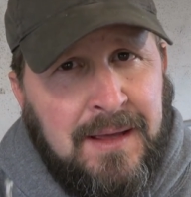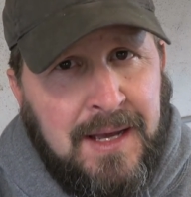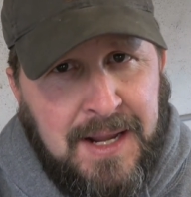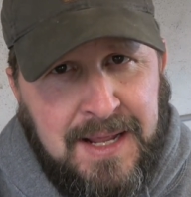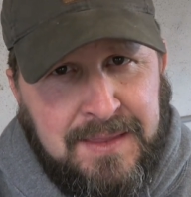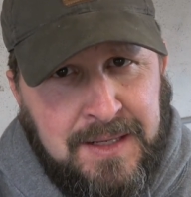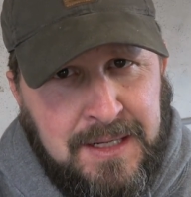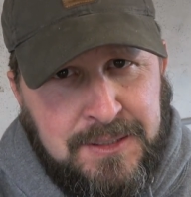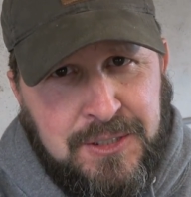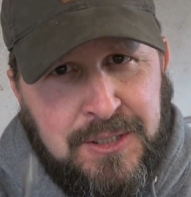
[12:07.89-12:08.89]
an 1/8
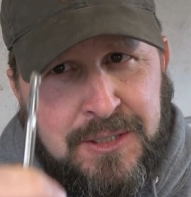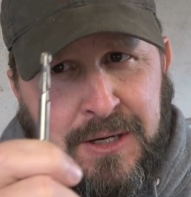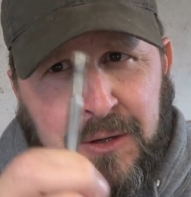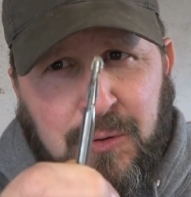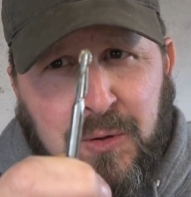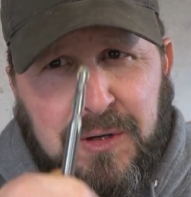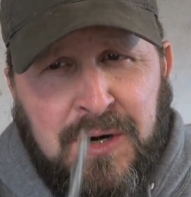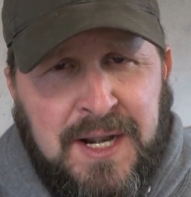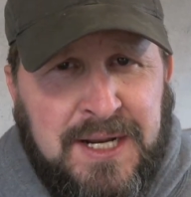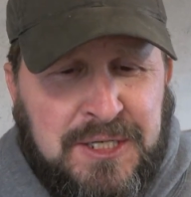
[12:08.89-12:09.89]
inch, a
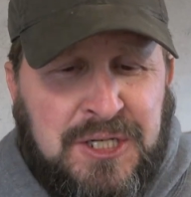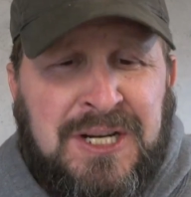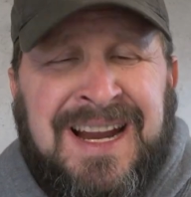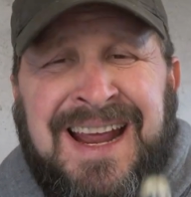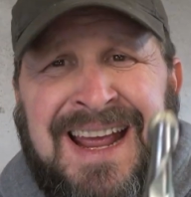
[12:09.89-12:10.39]
1/4 inch,